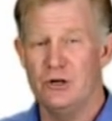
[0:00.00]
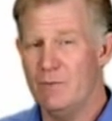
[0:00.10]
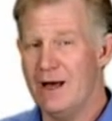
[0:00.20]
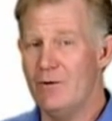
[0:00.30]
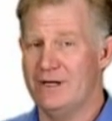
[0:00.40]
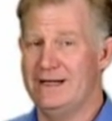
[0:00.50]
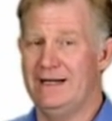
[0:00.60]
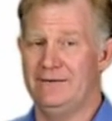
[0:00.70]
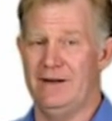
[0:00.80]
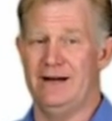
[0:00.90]
you might want to
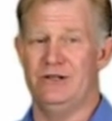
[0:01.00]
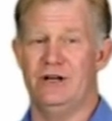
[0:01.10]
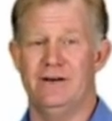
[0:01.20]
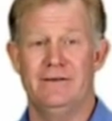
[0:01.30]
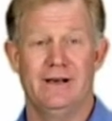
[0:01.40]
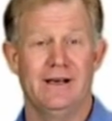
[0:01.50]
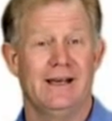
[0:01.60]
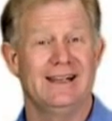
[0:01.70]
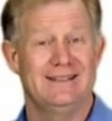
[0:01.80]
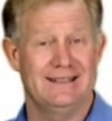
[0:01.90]
take advantage of
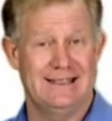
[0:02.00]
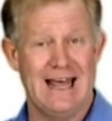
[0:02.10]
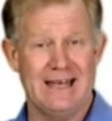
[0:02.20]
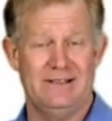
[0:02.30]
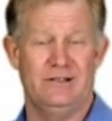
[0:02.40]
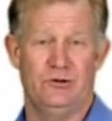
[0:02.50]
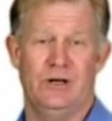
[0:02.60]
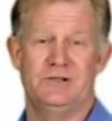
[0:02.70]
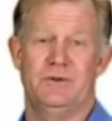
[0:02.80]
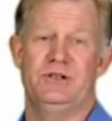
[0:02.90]
is the test
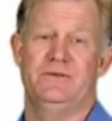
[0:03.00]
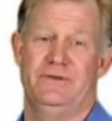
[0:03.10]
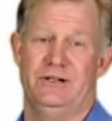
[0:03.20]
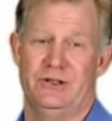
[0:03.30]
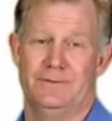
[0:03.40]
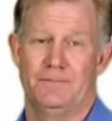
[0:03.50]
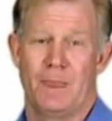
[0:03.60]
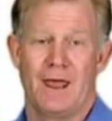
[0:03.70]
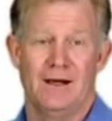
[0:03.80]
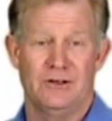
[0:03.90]
transmission feature
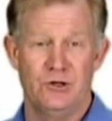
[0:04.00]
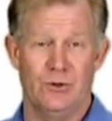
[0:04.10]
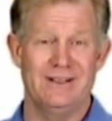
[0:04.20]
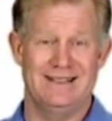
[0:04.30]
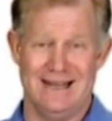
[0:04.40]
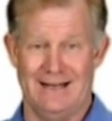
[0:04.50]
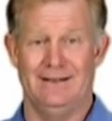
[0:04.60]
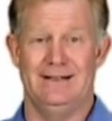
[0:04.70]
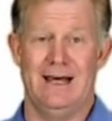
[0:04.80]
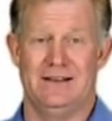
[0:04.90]
to do a
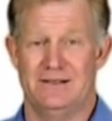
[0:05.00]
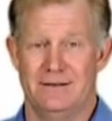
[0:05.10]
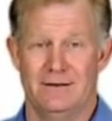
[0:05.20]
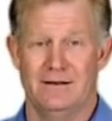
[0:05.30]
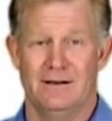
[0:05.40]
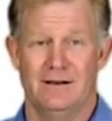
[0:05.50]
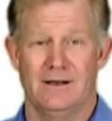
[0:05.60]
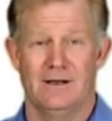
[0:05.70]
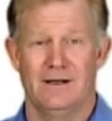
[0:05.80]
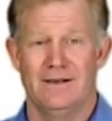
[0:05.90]
daily test.
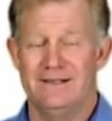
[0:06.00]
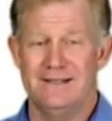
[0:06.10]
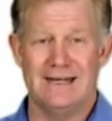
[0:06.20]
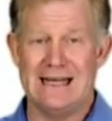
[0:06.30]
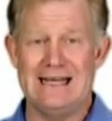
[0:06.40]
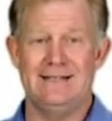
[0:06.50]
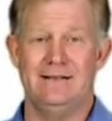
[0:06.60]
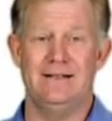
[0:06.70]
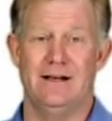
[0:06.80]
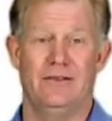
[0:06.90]
This is
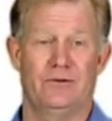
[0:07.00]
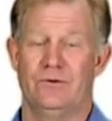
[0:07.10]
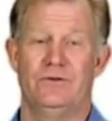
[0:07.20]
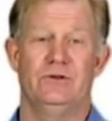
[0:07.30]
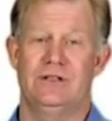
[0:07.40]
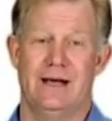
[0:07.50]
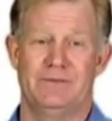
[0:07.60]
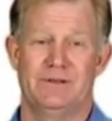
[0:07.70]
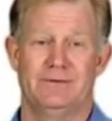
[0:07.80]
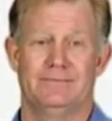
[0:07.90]
easily done through a few
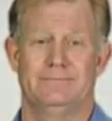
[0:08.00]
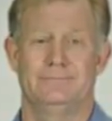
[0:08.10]
steps.